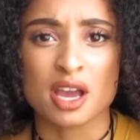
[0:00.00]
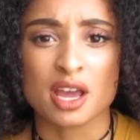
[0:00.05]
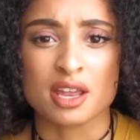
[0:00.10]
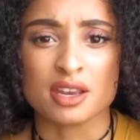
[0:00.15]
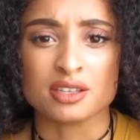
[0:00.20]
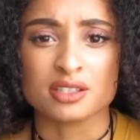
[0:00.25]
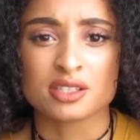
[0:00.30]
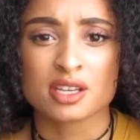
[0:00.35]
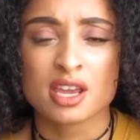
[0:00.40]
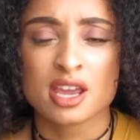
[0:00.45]

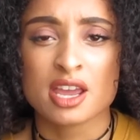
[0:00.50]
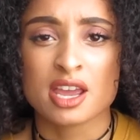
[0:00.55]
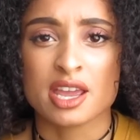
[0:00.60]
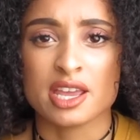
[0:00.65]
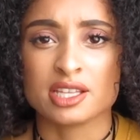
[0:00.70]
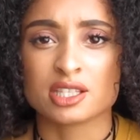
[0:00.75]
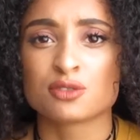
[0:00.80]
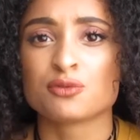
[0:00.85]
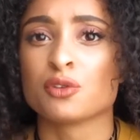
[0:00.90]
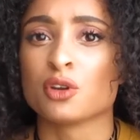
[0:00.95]
and
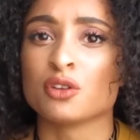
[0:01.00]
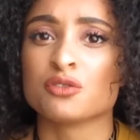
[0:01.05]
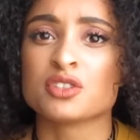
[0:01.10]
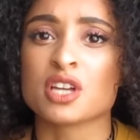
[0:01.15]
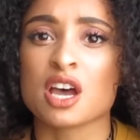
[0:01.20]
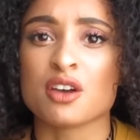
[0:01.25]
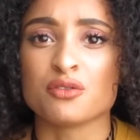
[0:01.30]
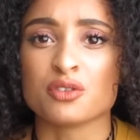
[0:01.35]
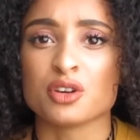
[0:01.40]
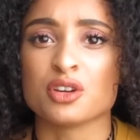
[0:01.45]
it's full of
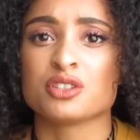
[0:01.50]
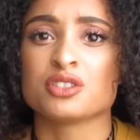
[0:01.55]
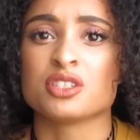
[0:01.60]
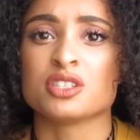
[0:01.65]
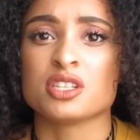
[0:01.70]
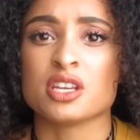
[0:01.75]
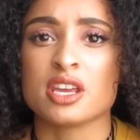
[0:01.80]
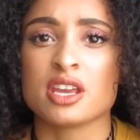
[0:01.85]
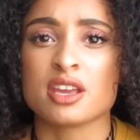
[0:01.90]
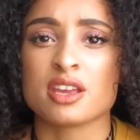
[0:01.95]

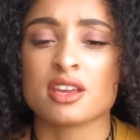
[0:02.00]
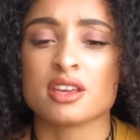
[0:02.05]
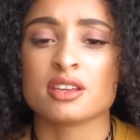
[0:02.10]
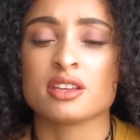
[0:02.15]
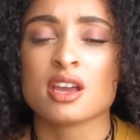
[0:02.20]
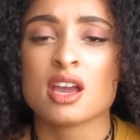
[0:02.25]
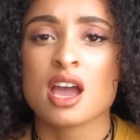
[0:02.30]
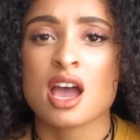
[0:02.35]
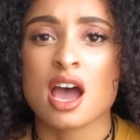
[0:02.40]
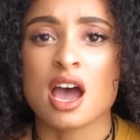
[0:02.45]
diversity